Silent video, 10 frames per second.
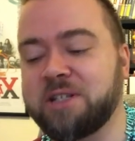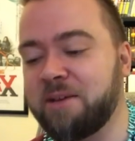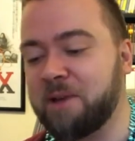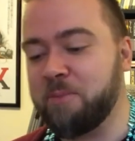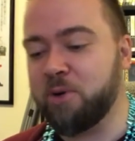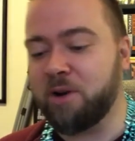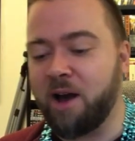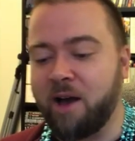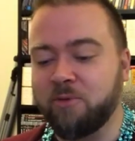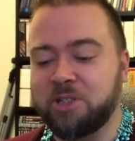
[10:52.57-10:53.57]
I put it
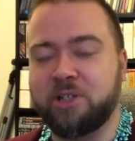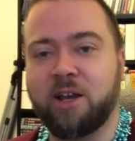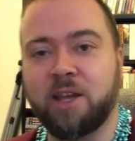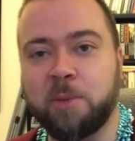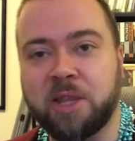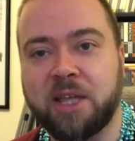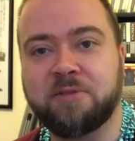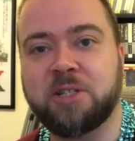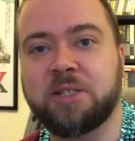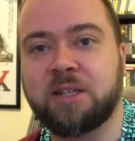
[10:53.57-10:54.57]
on when she gave me the
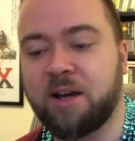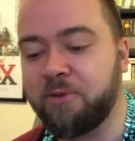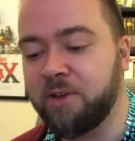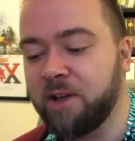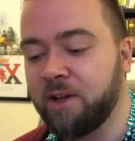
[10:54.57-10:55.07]
gifts and stuff.